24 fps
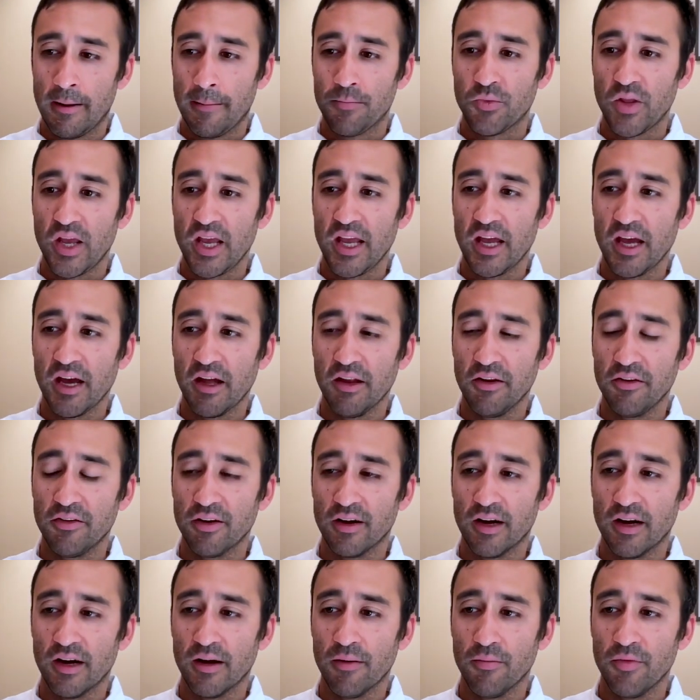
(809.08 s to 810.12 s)
And
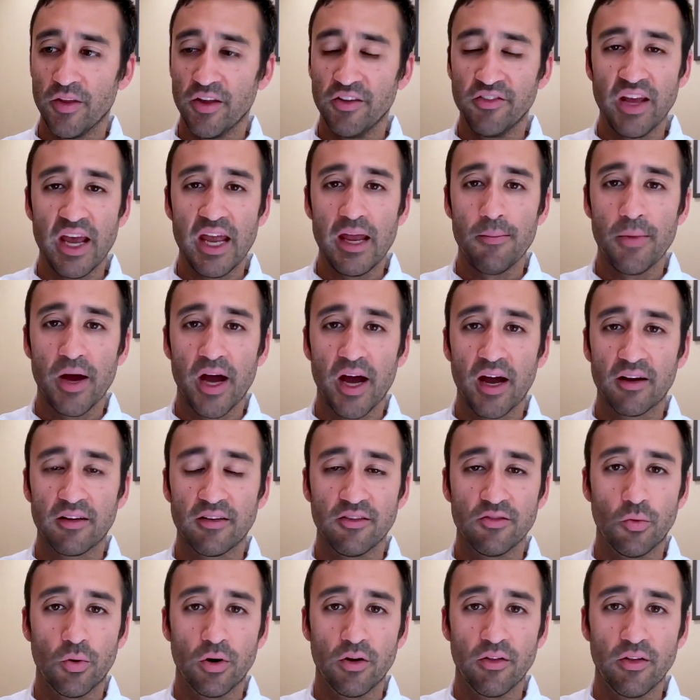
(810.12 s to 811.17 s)
this AIM Act is
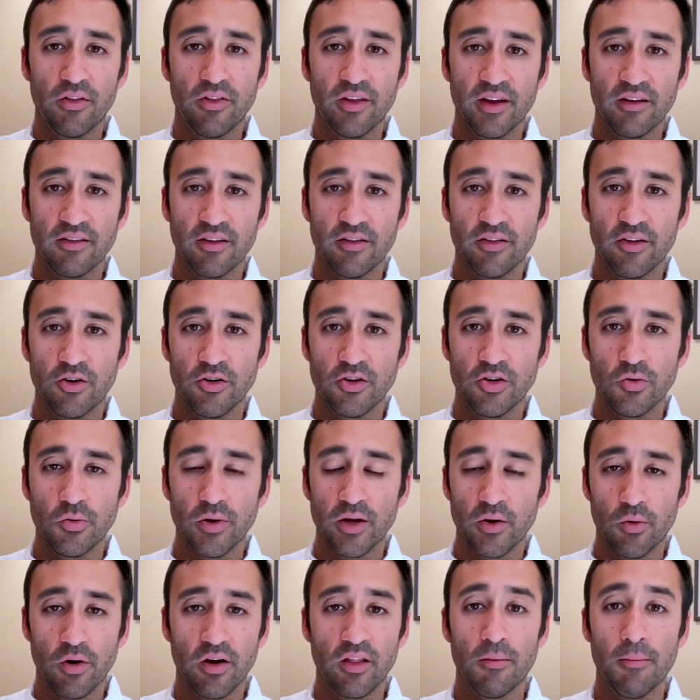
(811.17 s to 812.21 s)
one of the things that they're doing,
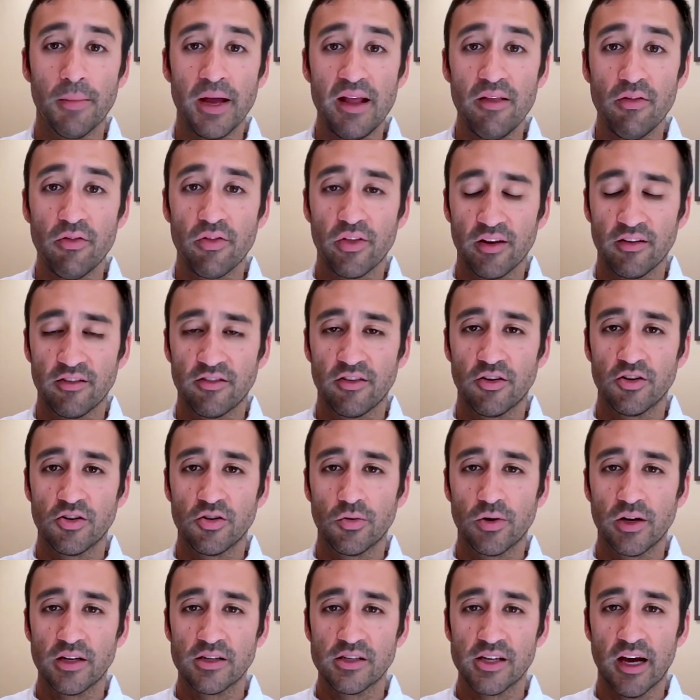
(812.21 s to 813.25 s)
one of the main things they're
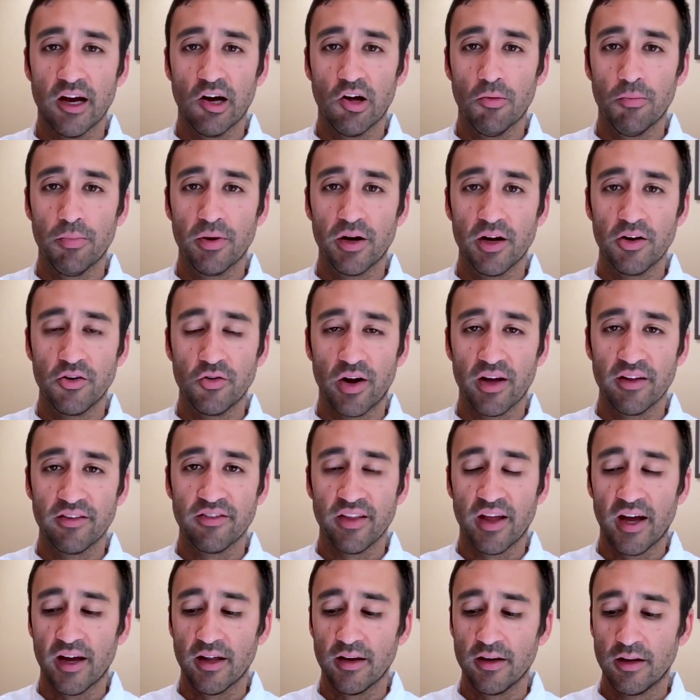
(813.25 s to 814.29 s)
doing to help address
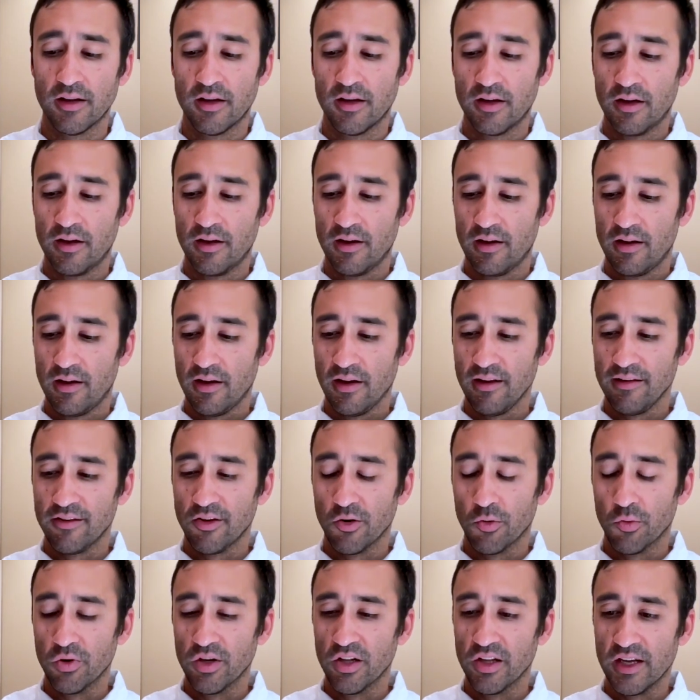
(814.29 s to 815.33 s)
that. And so
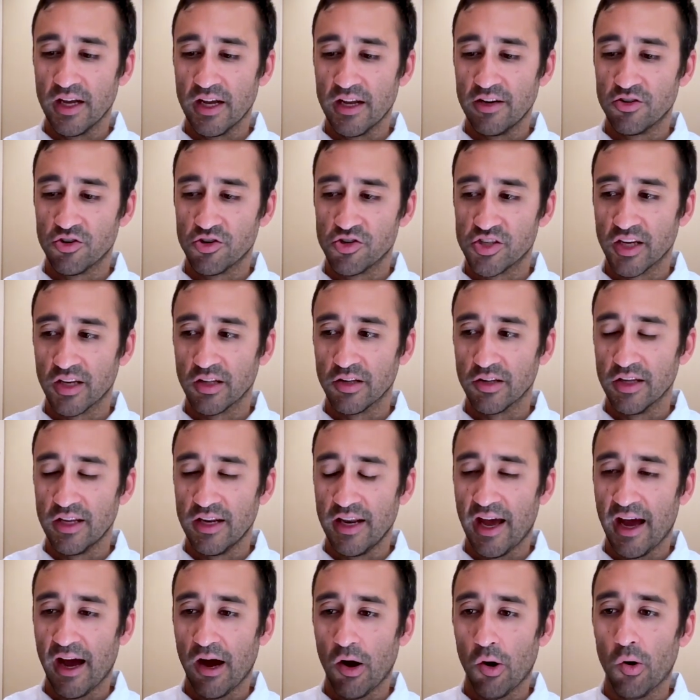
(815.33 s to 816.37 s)
really interestingly
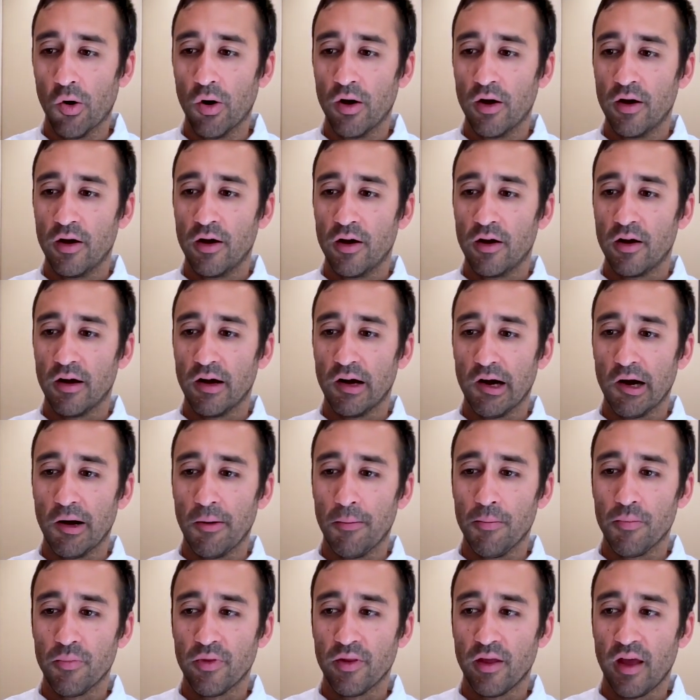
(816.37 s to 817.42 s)
now,
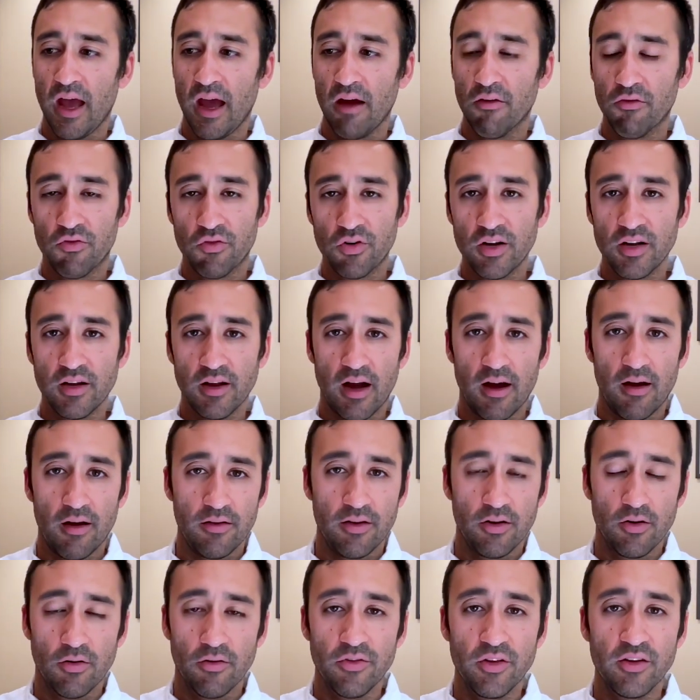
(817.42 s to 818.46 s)
every,
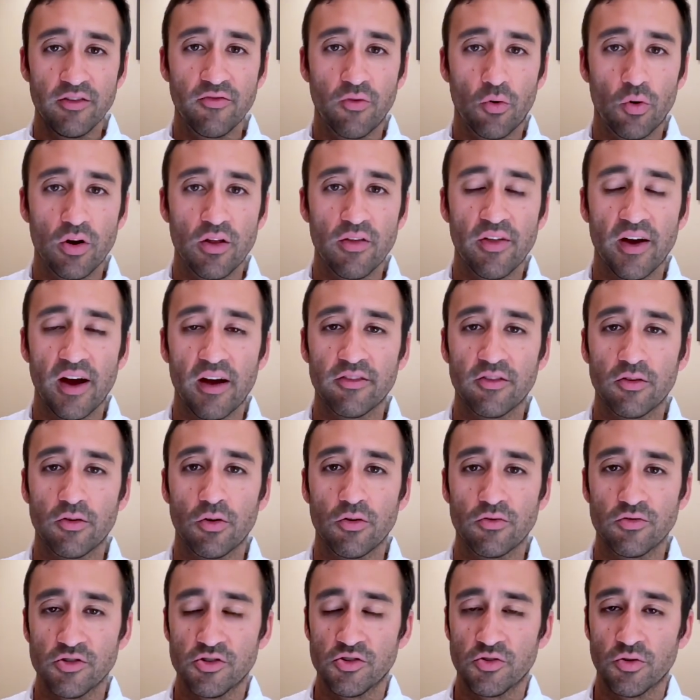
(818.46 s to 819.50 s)
these 40,000
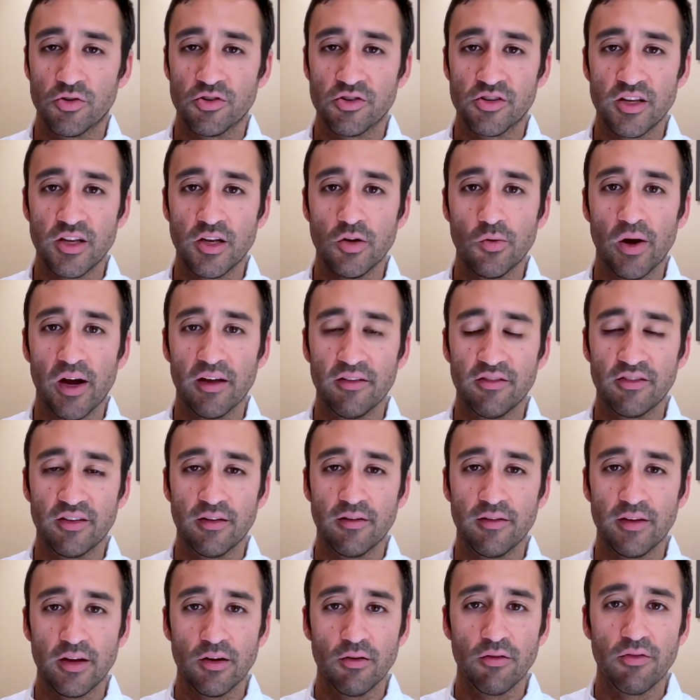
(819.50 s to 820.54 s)
grocery stores in the US and,
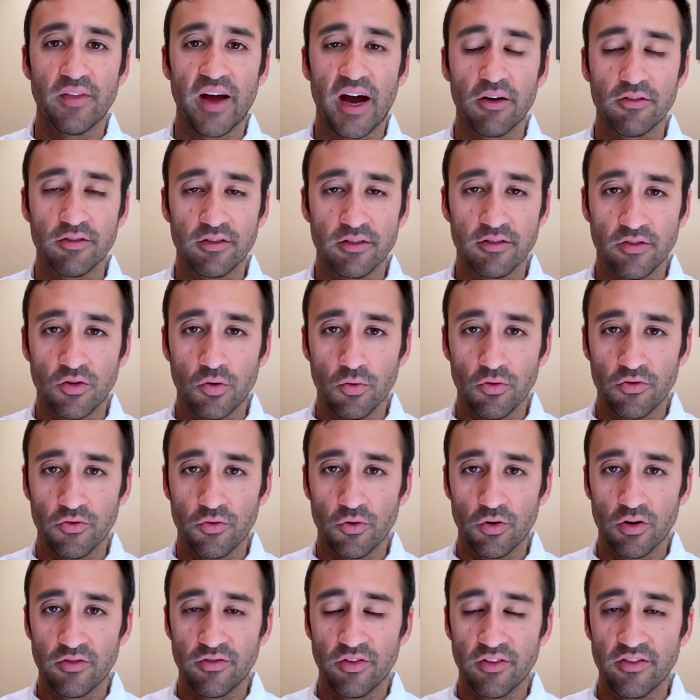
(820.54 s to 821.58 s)
thousands of cold
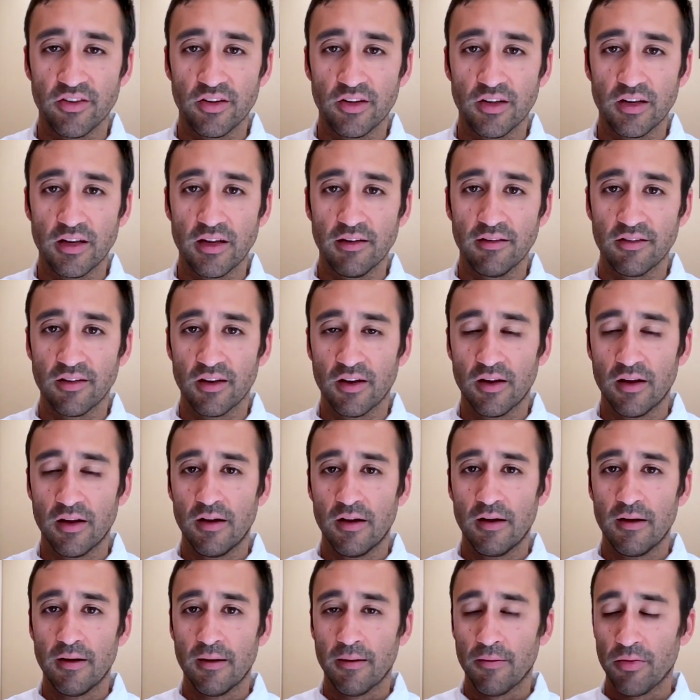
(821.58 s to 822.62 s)
storage facilities,
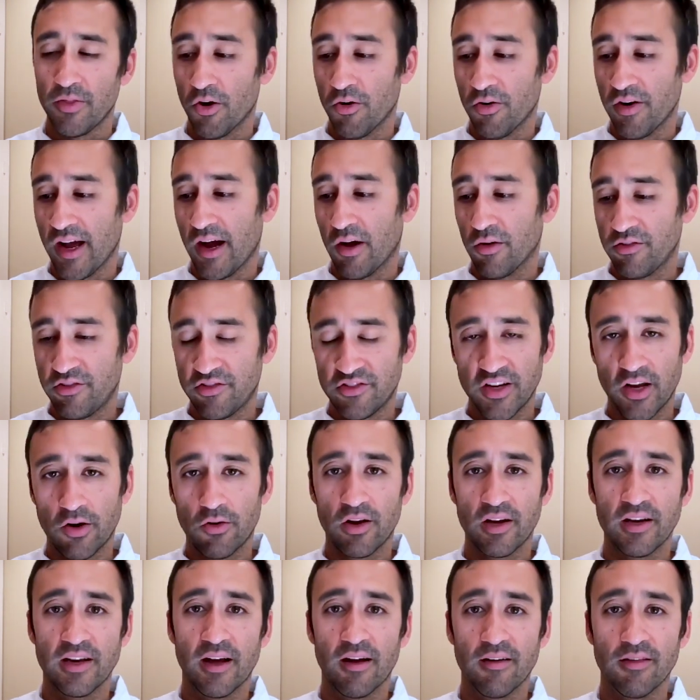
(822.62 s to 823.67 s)
they're now staring
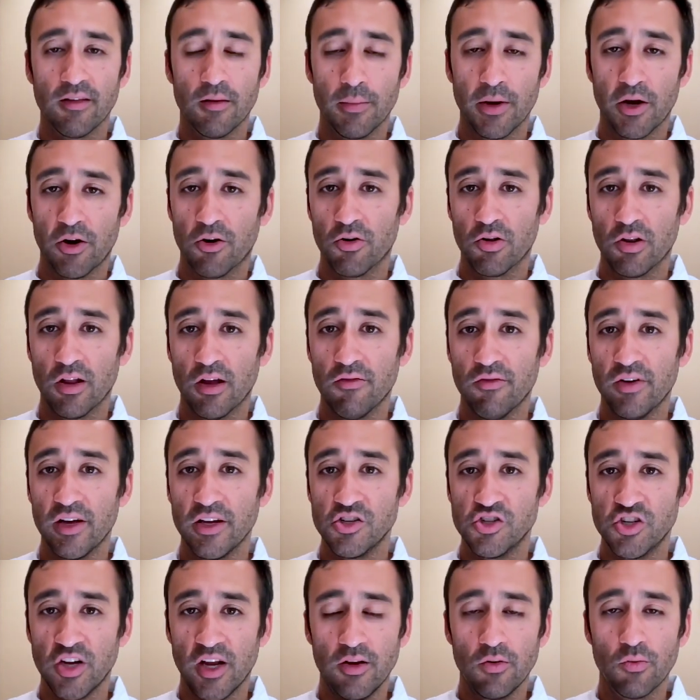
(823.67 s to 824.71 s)
down the barrel of a
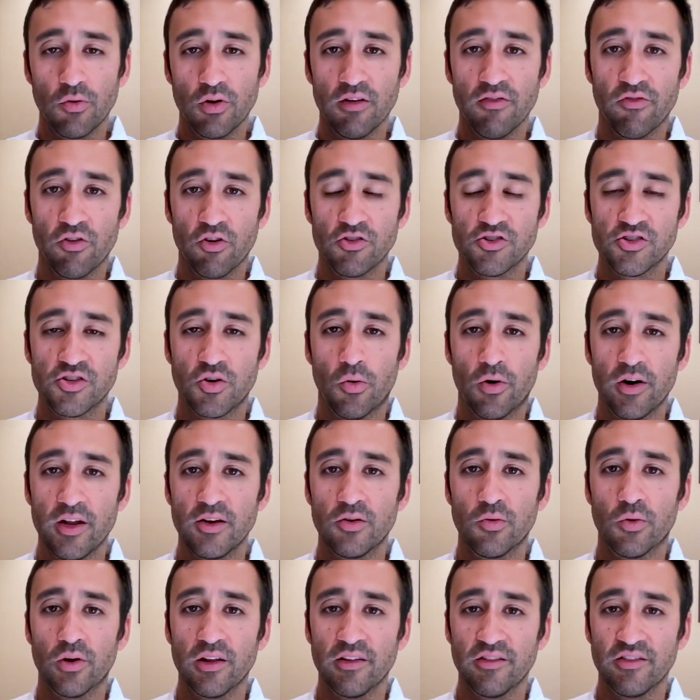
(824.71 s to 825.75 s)
January 1st,
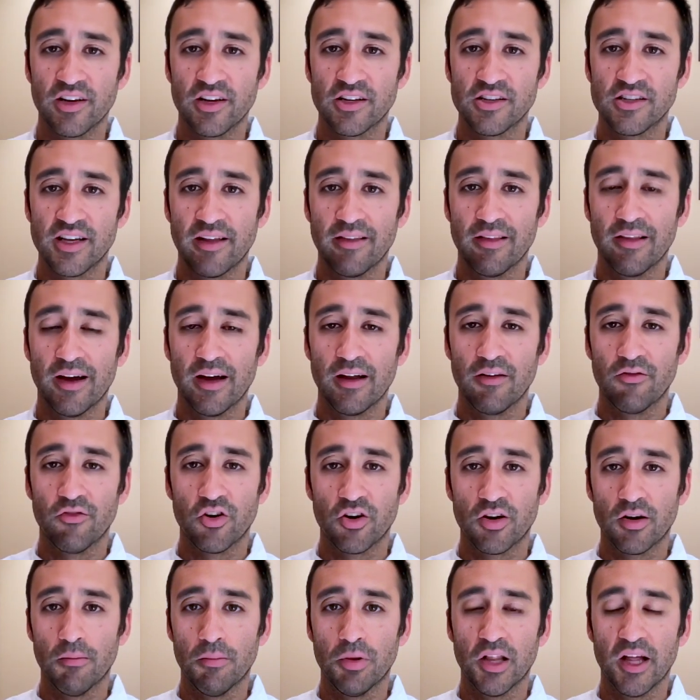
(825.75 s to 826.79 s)
2026 deadline for
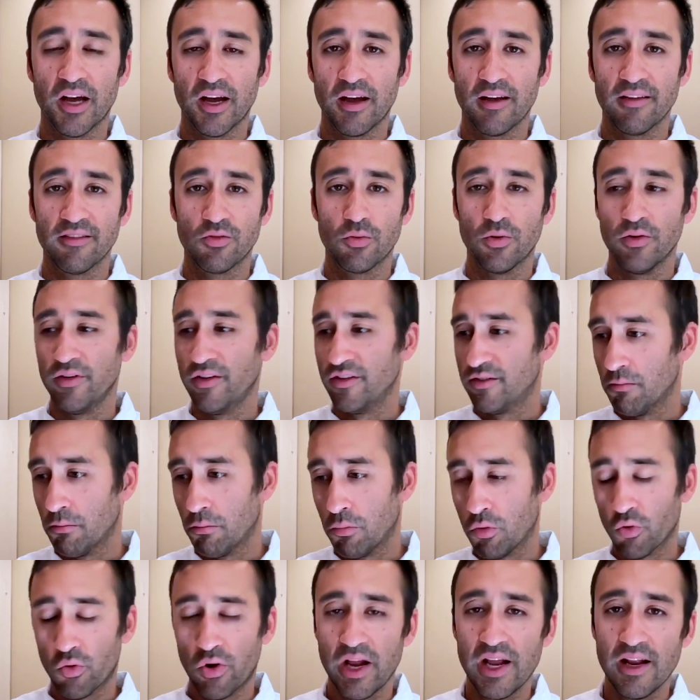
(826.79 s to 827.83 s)
compliance with this
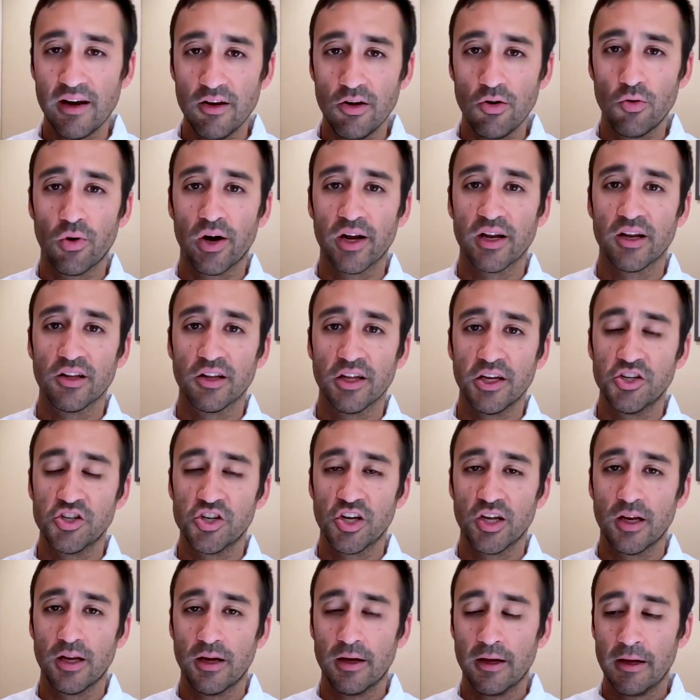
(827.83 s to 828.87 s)
brand new regulation.